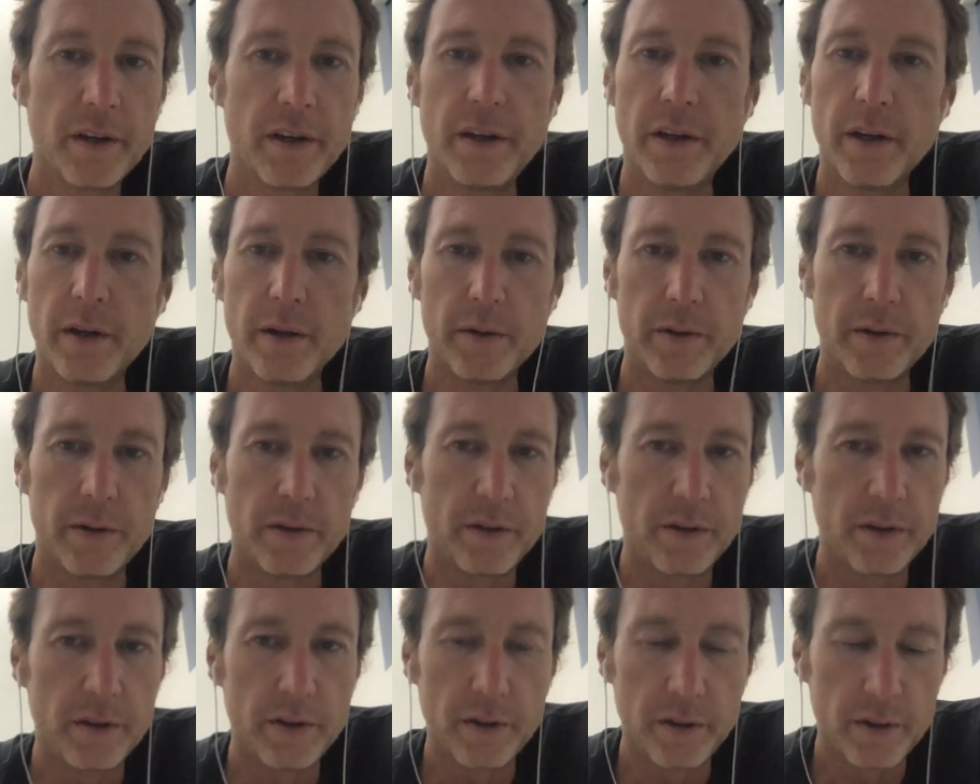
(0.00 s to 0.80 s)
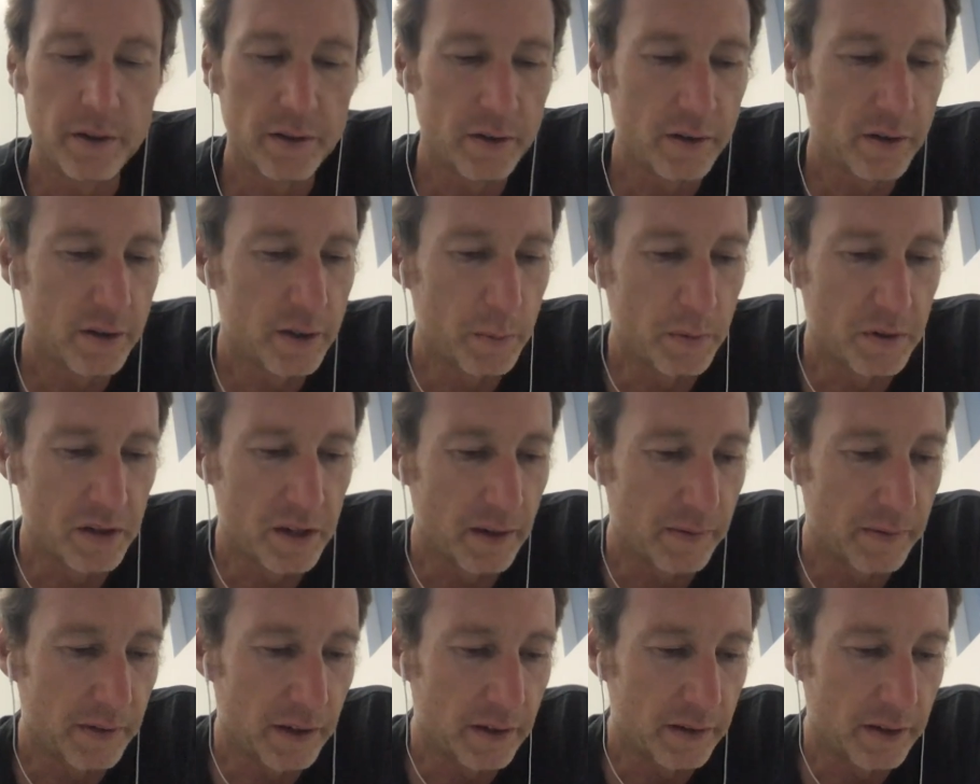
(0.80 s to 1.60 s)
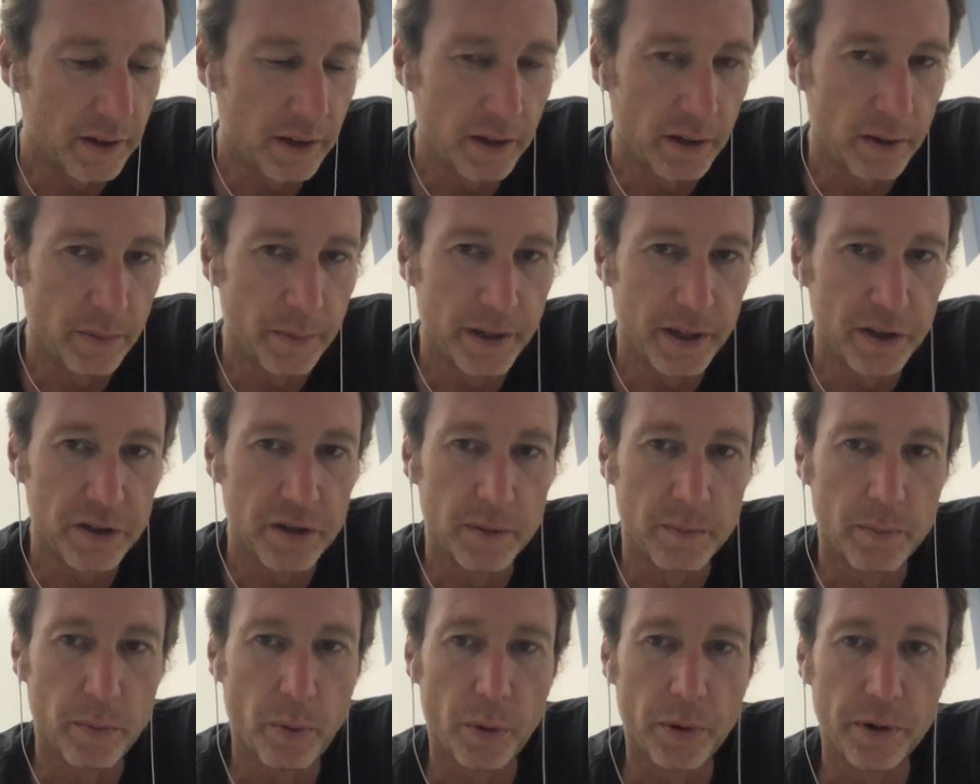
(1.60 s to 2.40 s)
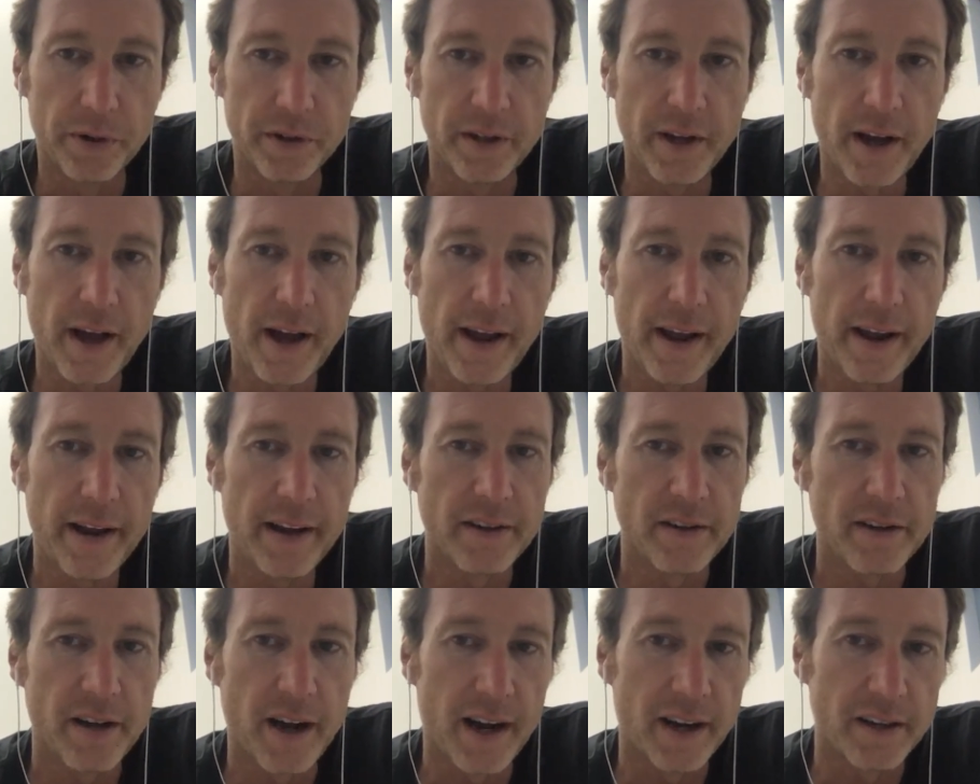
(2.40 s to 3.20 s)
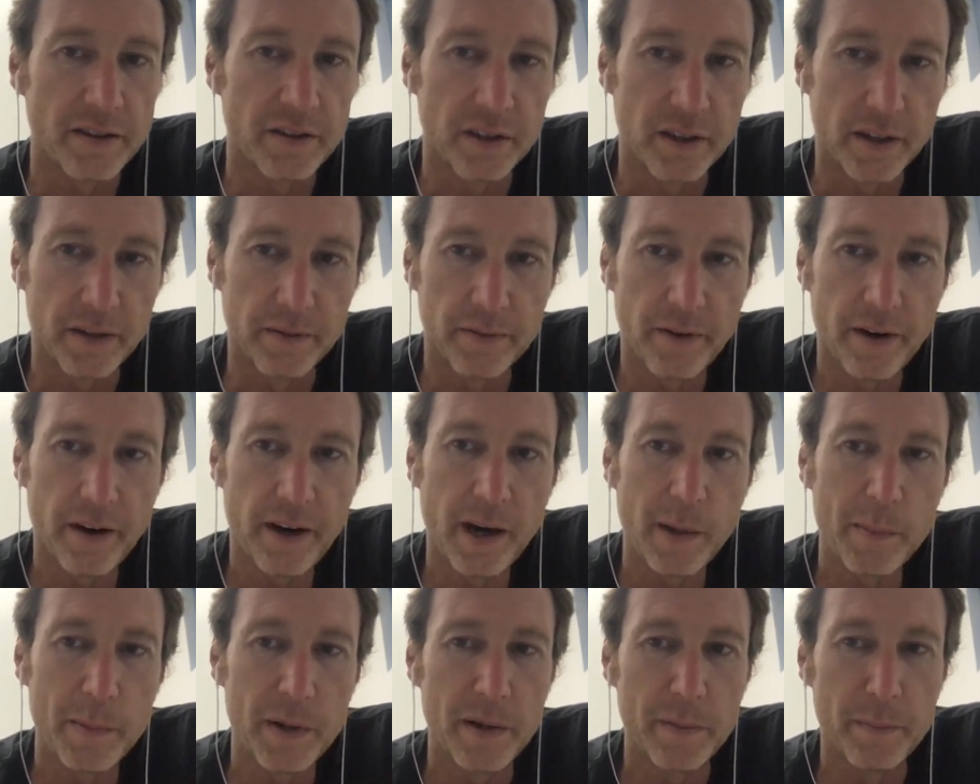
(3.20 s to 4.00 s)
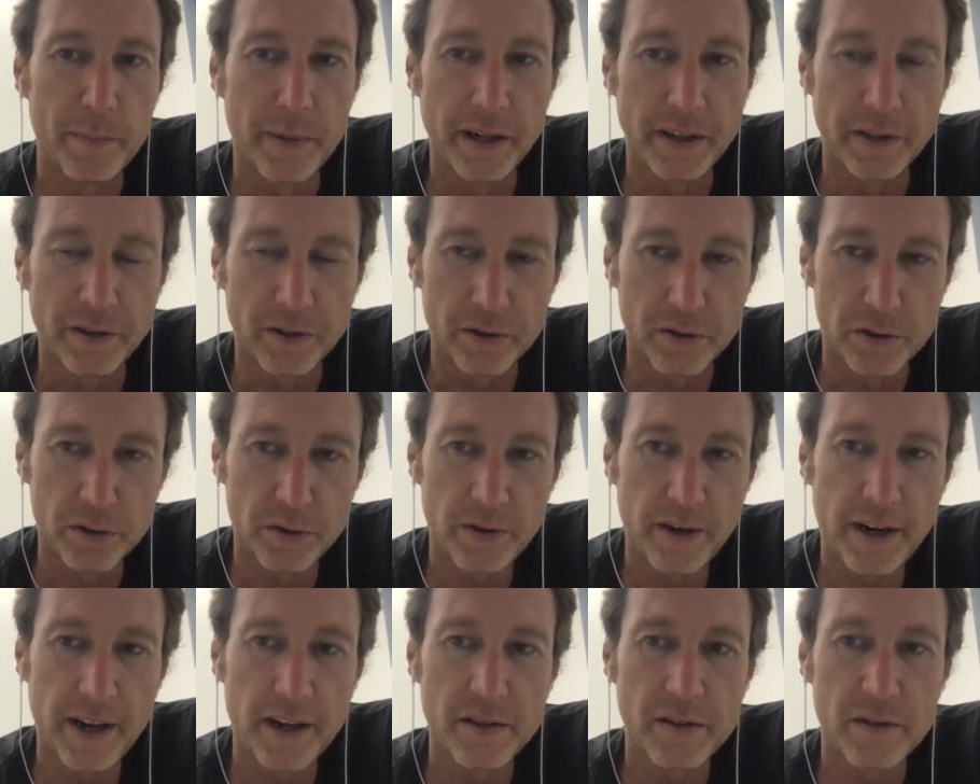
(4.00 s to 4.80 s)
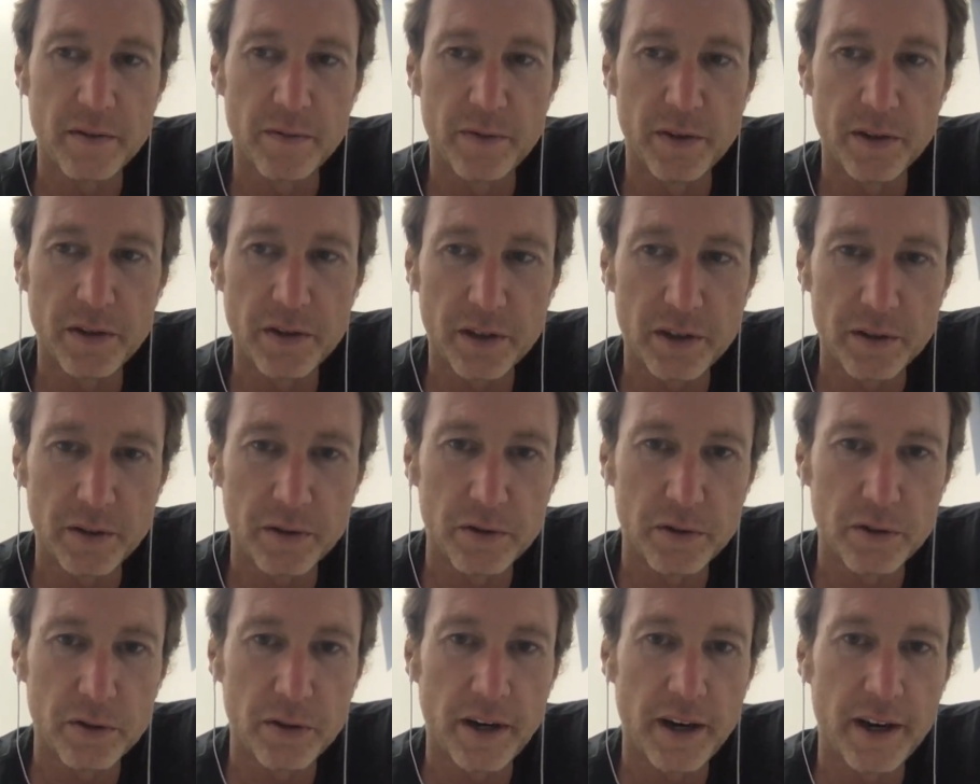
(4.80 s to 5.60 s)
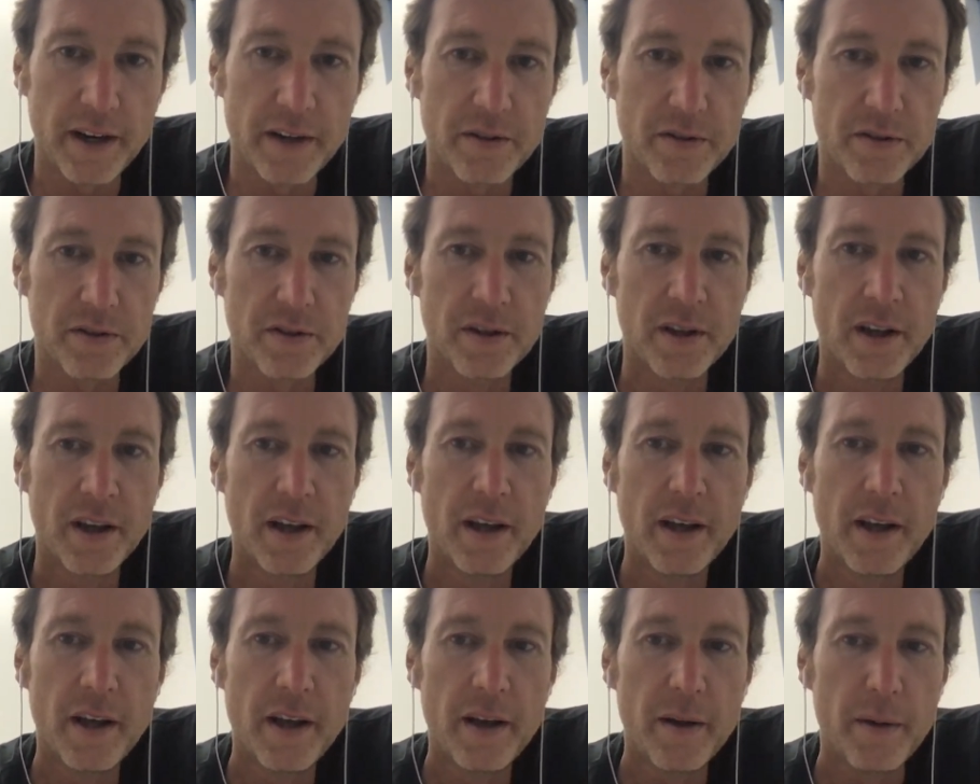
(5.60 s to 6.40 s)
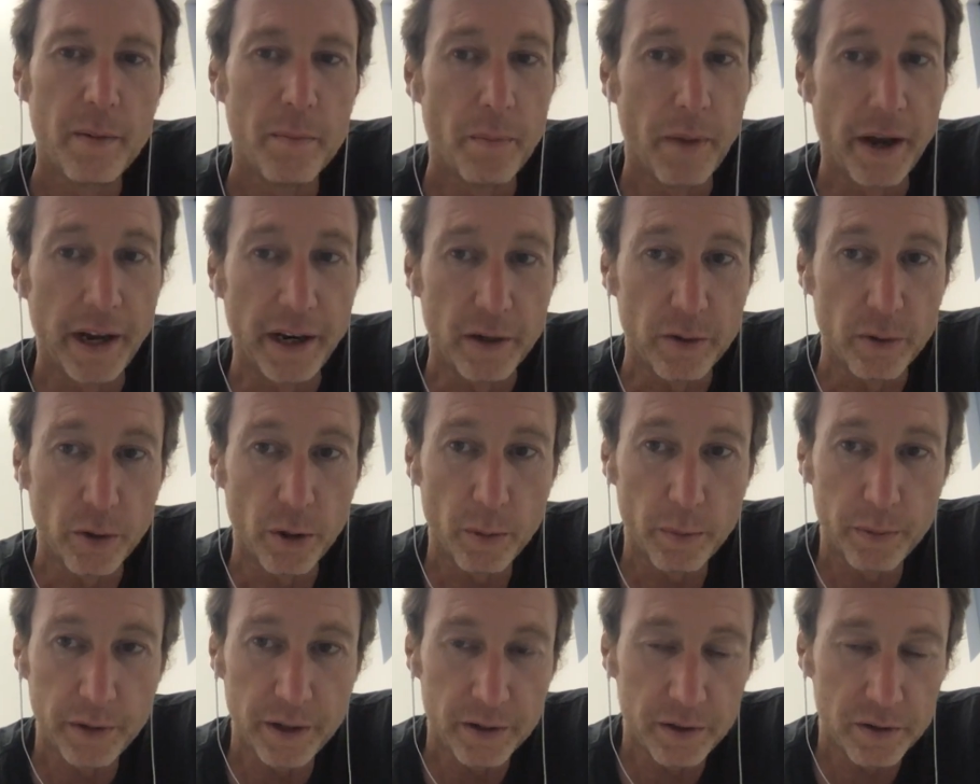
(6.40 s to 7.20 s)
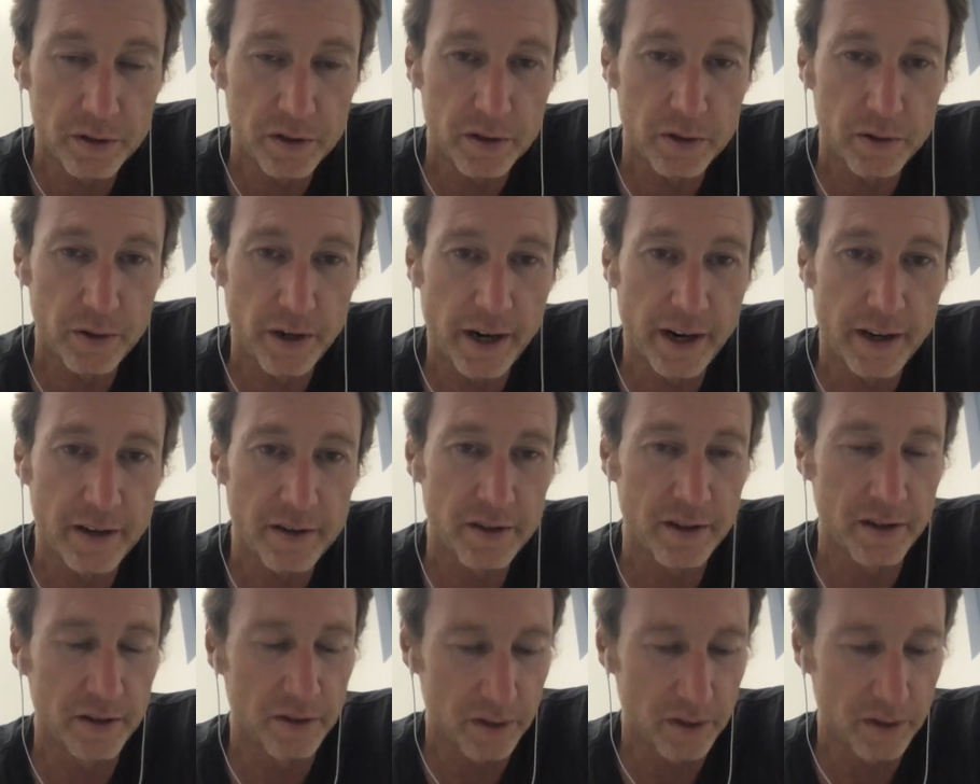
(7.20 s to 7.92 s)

you know, specifically, you mentioned poor diet, toxic environment, mental stress, physical stress, microbial stress.